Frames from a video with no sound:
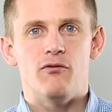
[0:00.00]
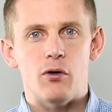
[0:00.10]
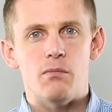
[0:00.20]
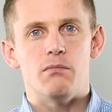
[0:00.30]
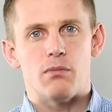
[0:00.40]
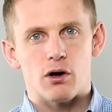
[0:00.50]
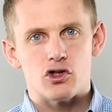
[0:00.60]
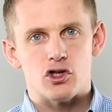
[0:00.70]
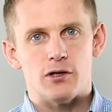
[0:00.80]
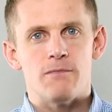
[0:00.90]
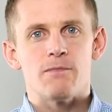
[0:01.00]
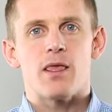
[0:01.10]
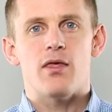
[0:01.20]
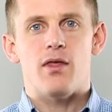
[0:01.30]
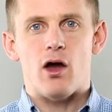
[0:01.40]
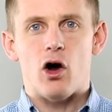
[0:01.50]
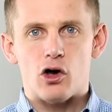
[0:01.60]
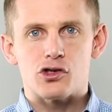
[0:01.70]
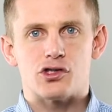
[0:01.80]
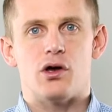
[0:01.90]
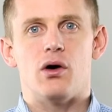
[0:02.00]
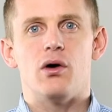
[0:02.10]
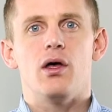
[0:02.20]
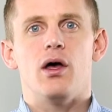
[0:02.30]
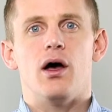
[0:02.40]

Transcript: vote margin, they also